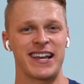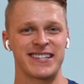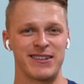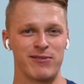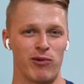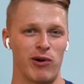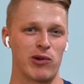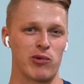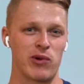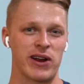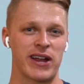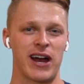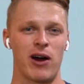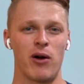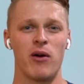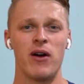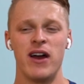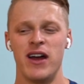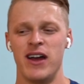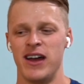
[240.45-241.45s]
in one
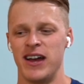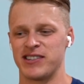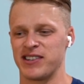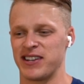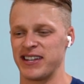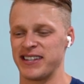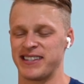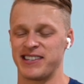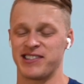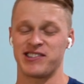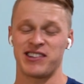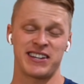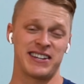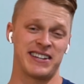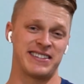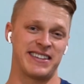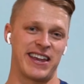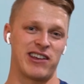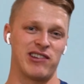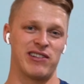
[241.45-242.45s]
workout. So it's going
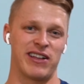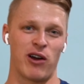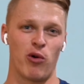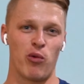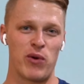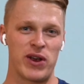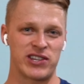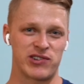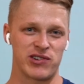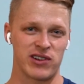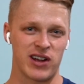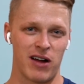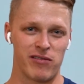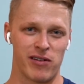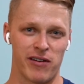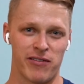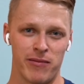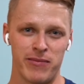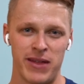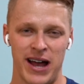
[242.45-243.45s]
to take you like a week to recover
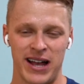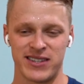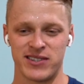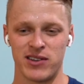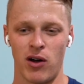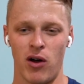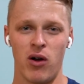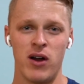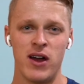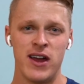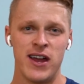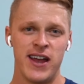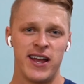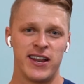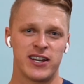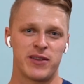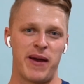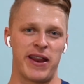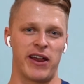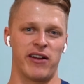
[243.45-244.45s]
from that. So
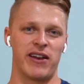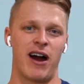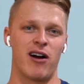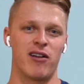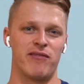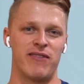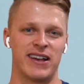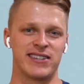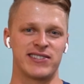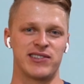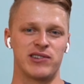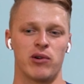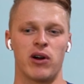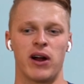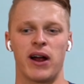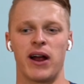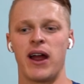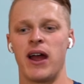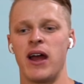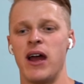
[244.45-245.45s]
depending on how advanced you
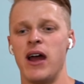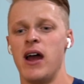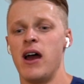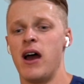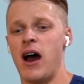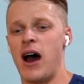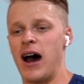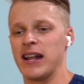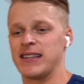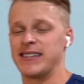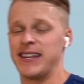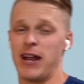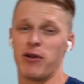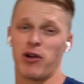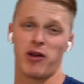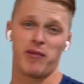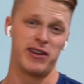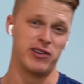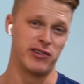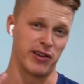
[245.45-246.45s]
are, today we're
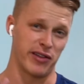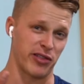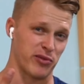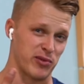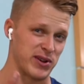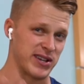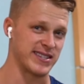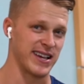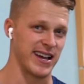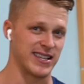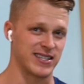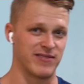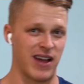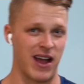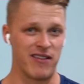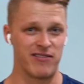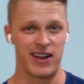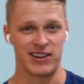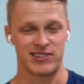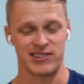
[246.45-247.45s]
going to be doing 3 sets of
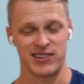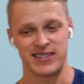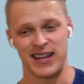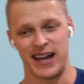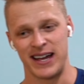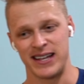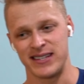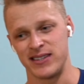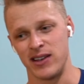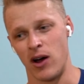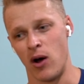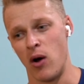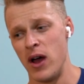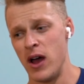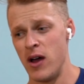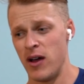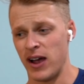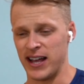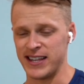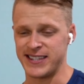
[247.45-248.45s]
every exercise. So
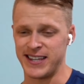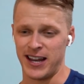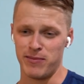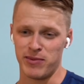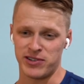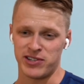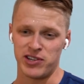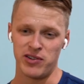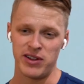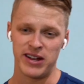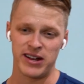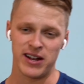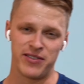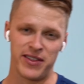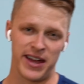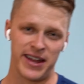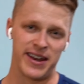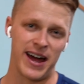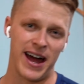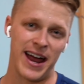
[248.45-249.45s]
now set number 2 here, and
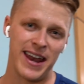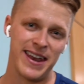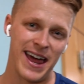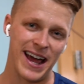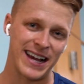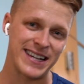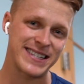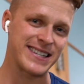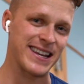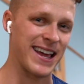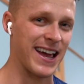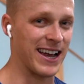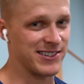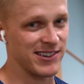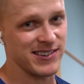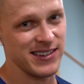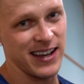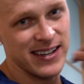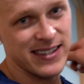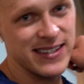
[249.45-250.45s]
then next
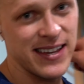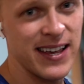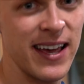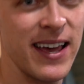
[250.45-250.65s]
exercise.